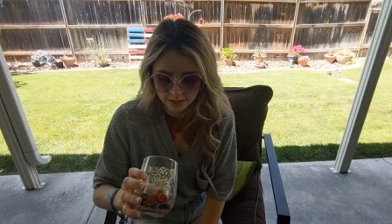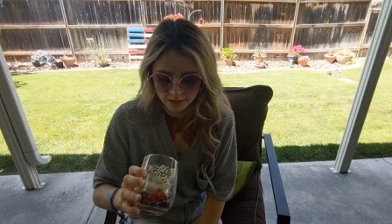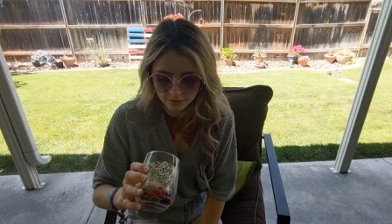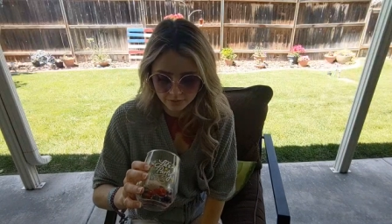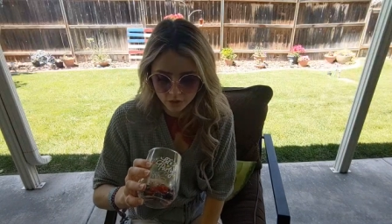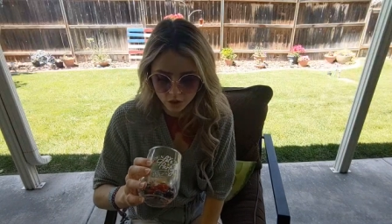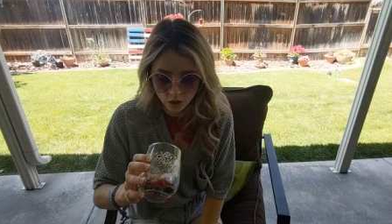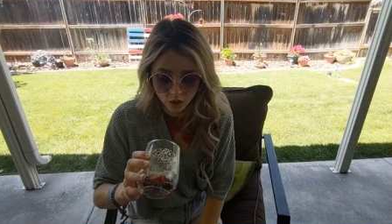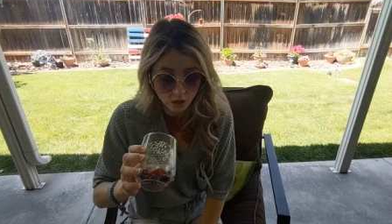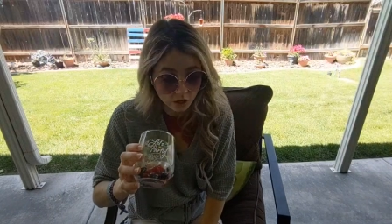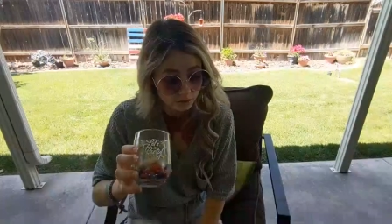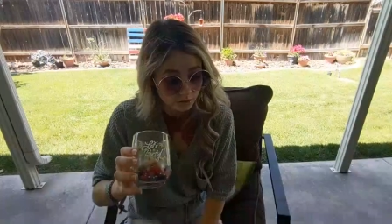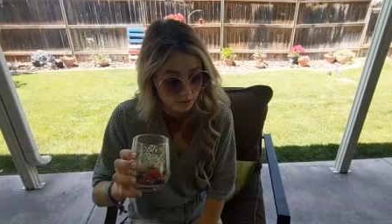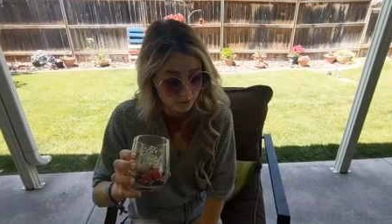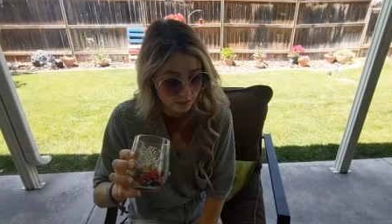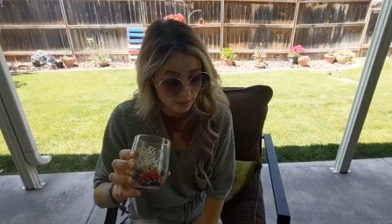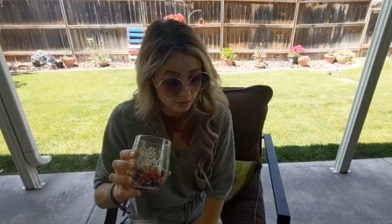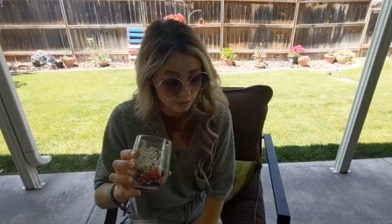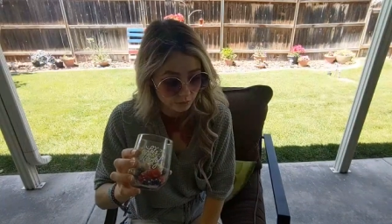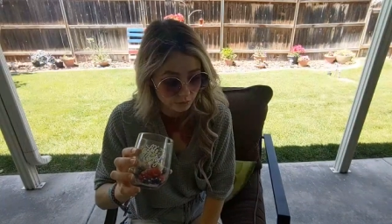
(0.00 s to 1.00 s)
cats have
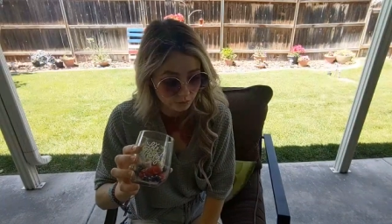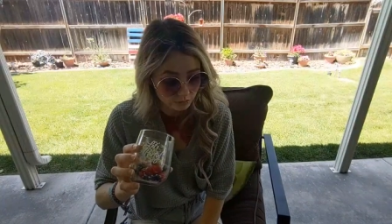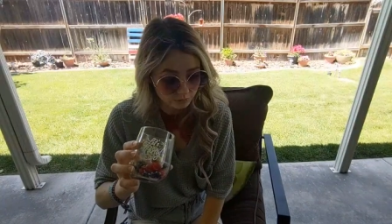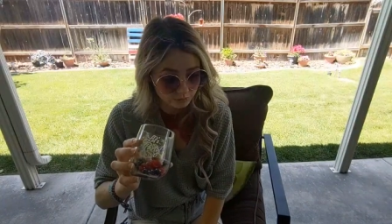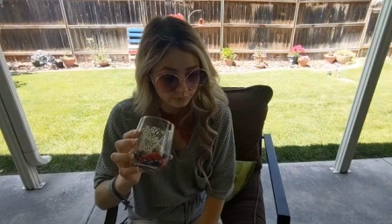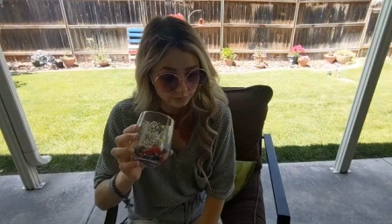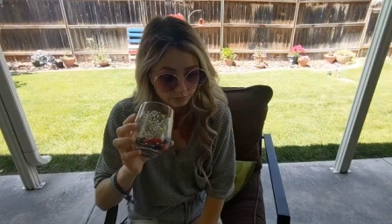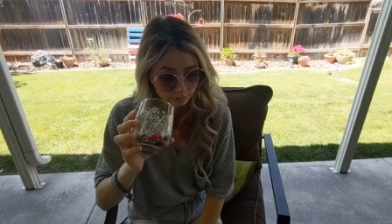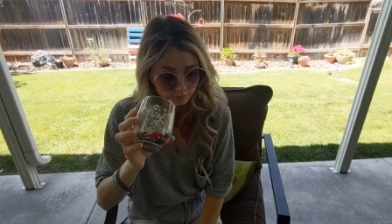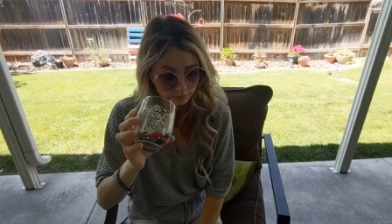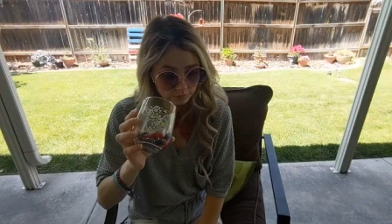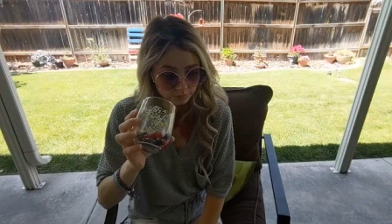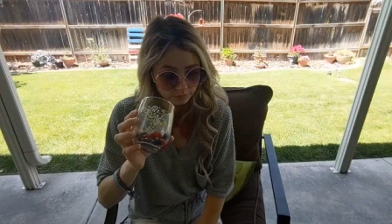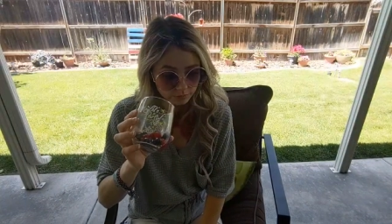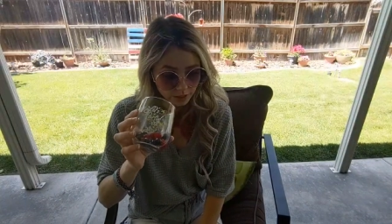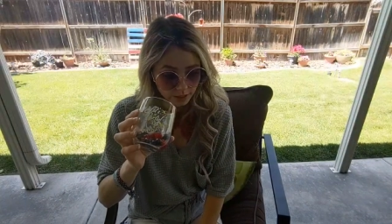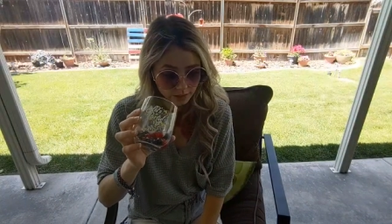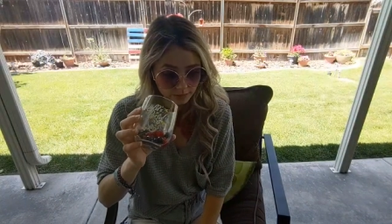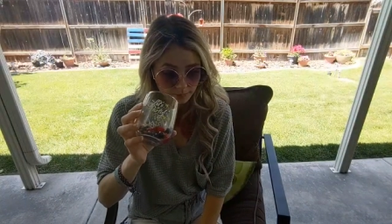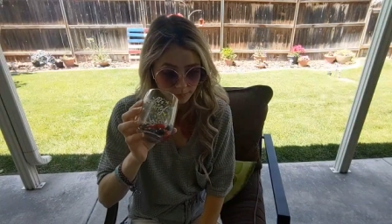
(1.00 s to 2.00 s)
claws. They do.
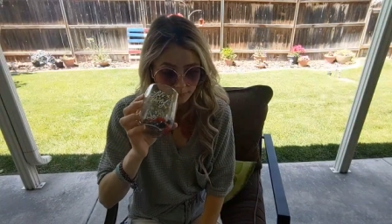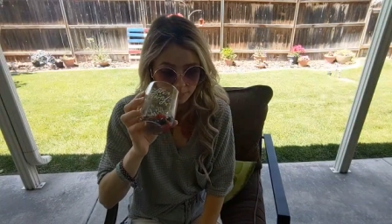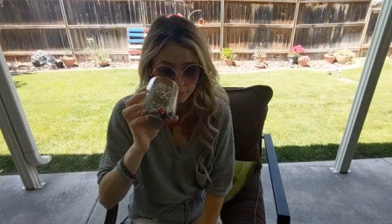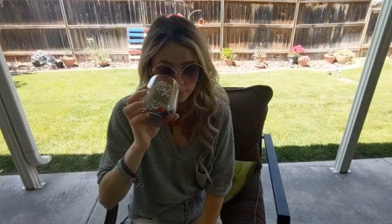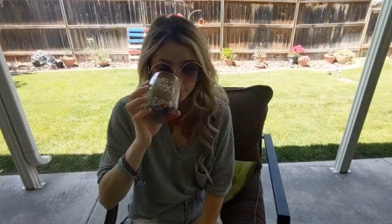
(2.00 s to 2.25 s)
Right?